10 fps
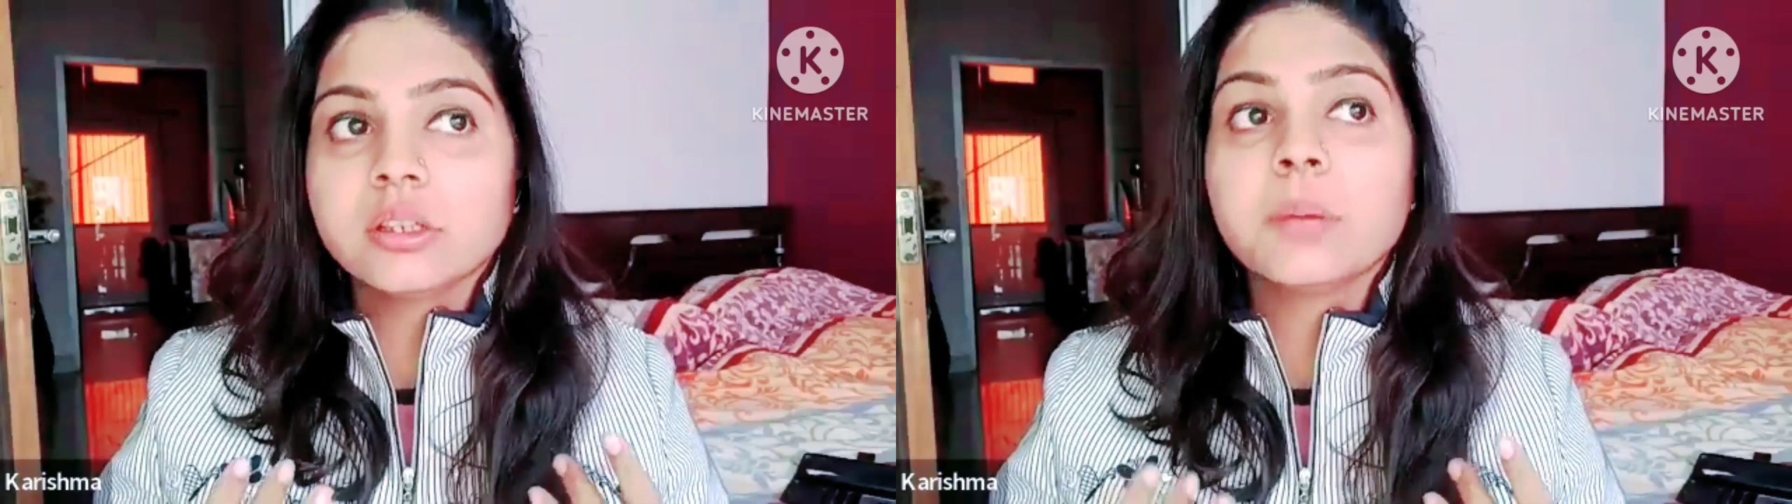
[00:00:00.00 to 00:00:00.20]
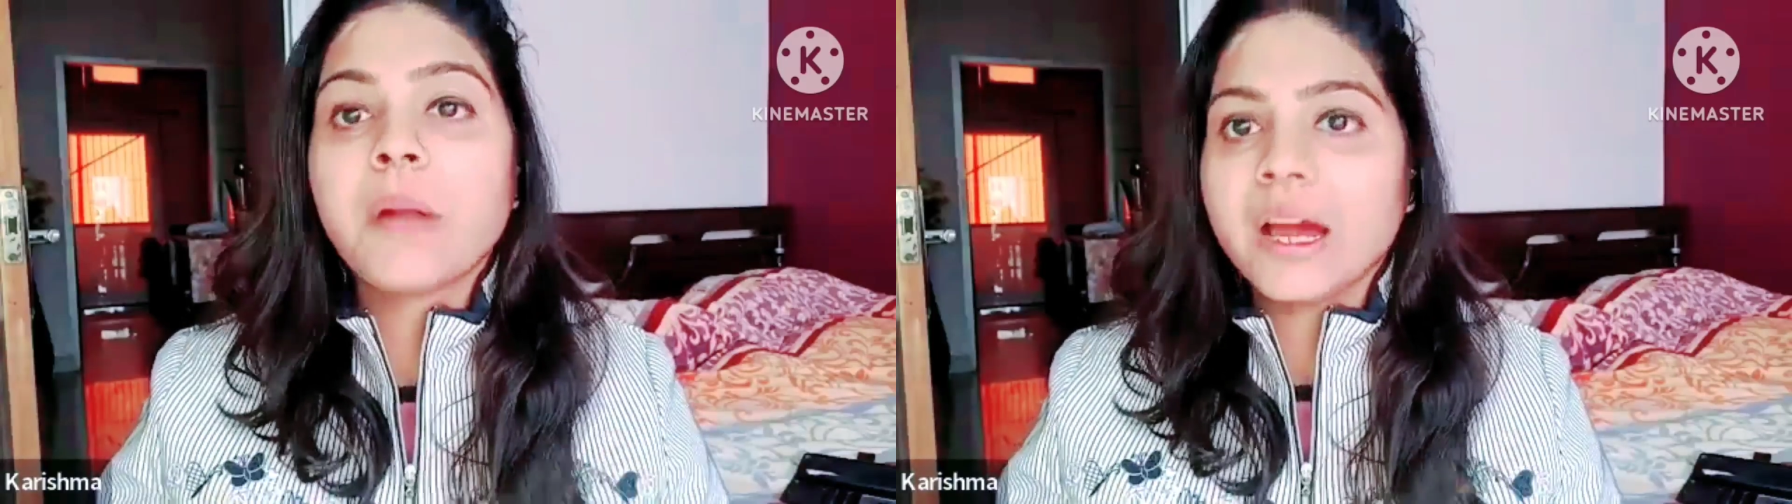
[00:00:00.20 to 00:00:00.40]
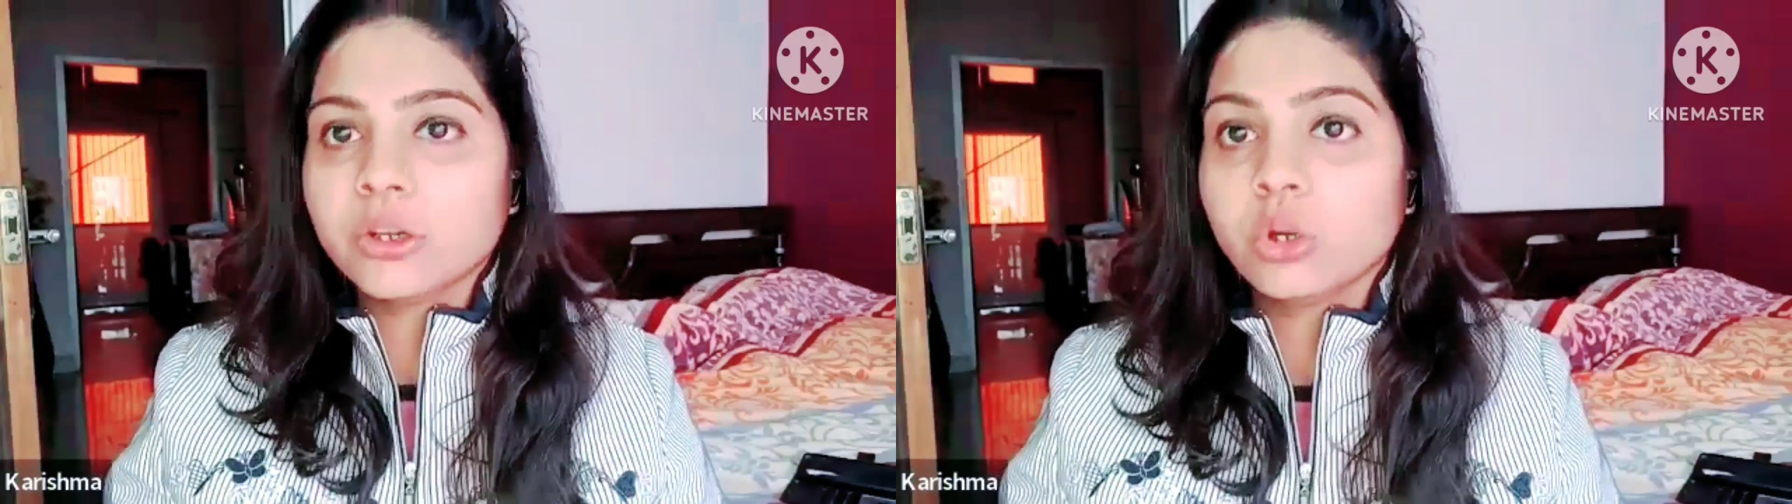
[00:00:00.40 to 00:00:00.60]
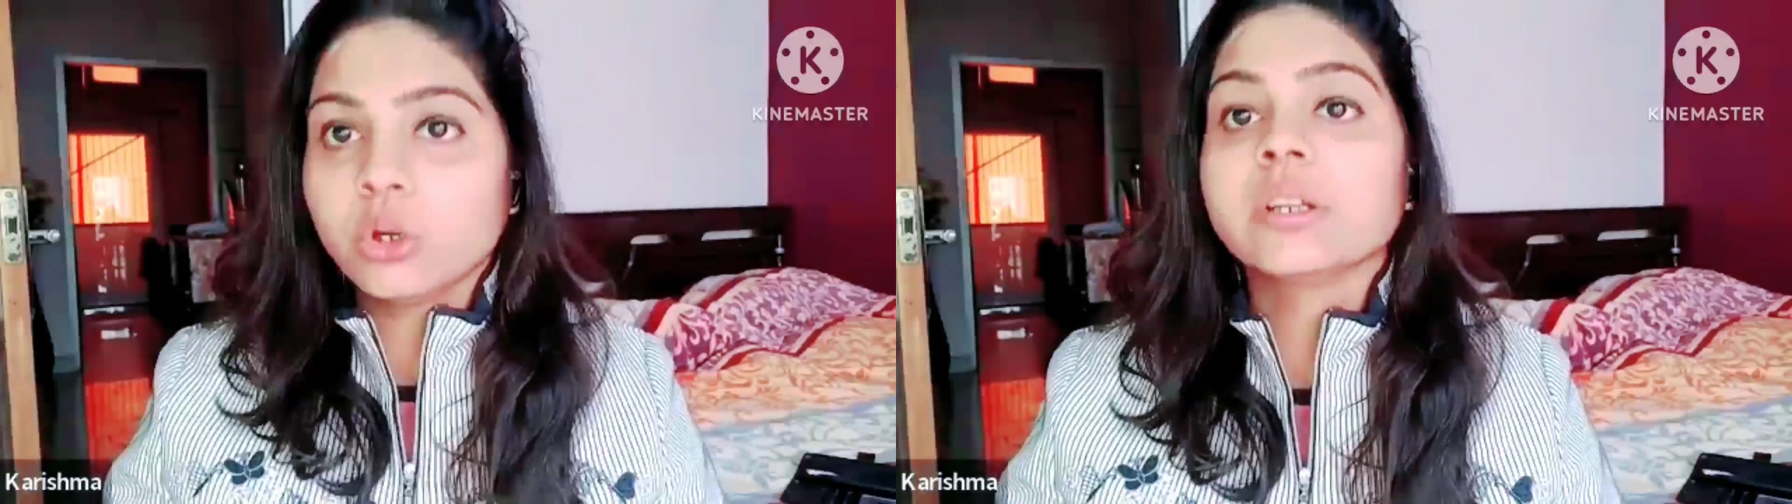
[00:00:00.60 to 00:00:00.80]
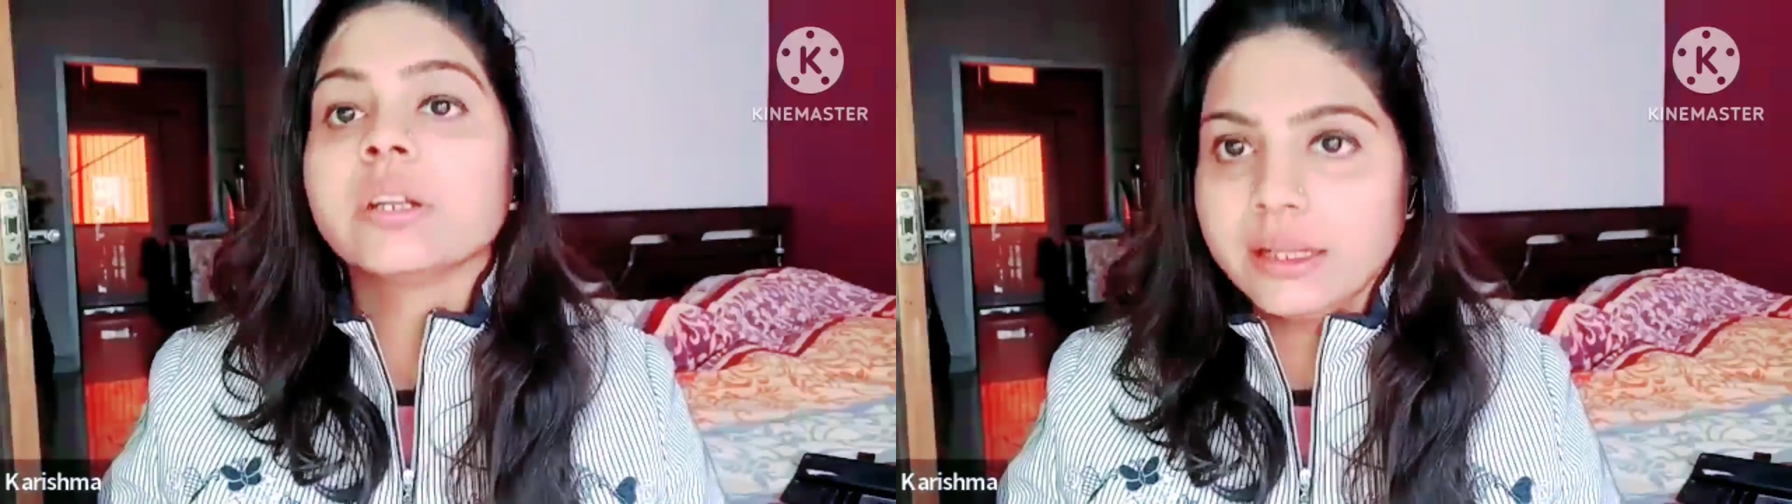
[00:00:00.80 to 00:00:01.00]
impact
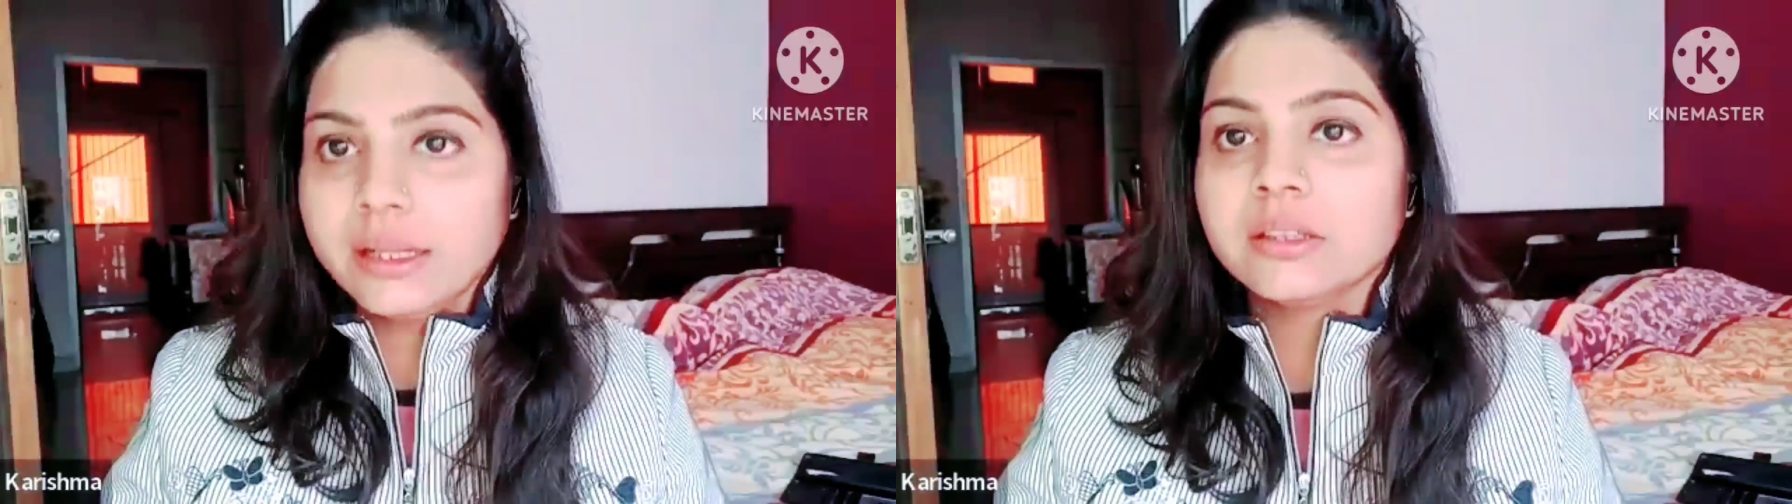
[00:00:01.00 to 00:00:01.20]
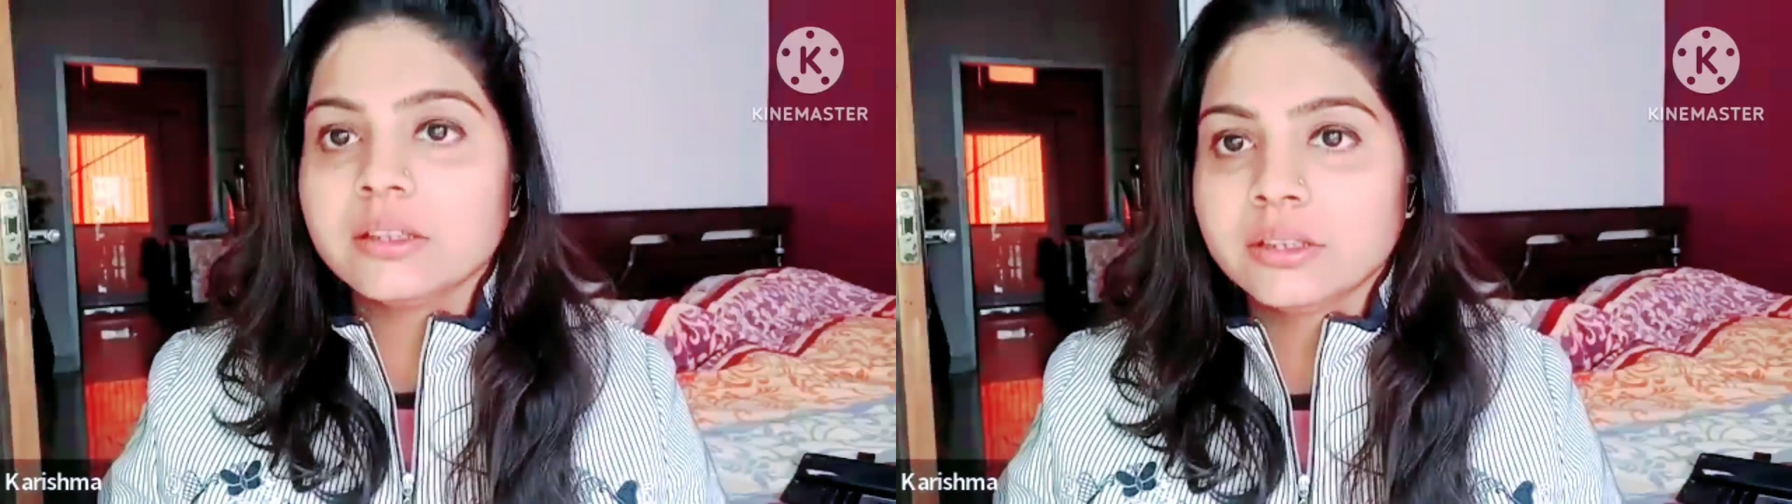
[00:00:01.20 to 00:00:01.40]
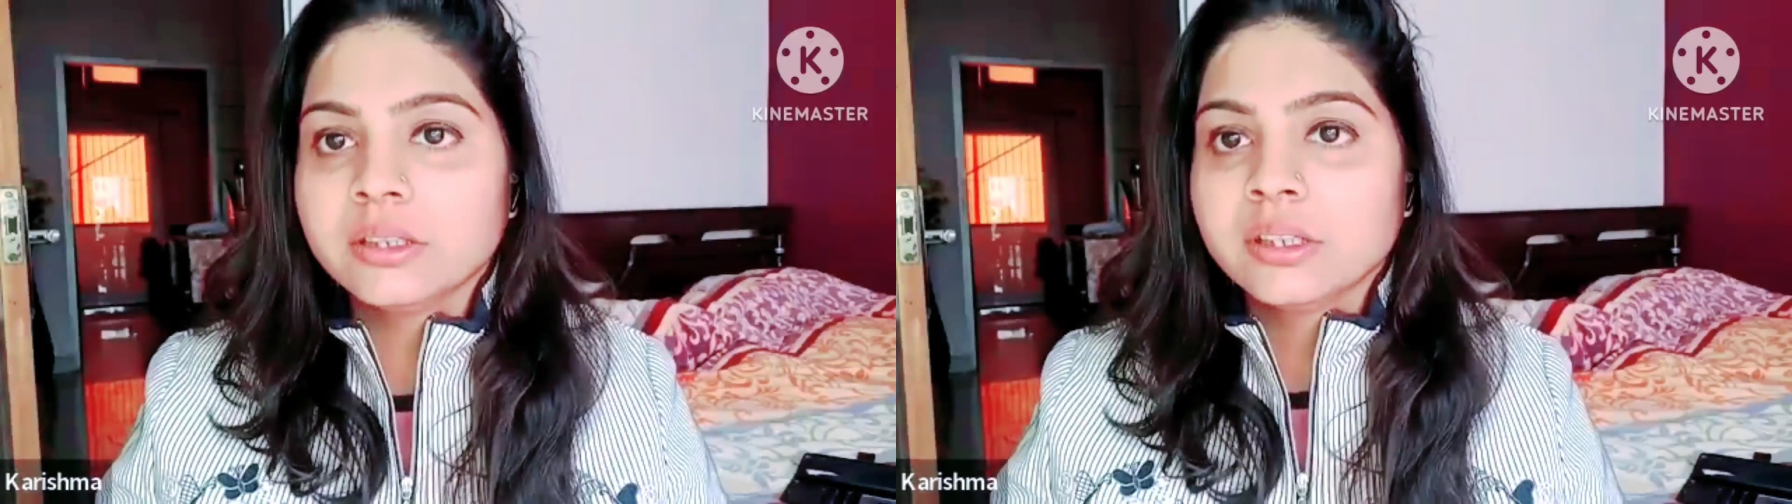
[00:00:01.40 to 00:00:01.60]
on our health.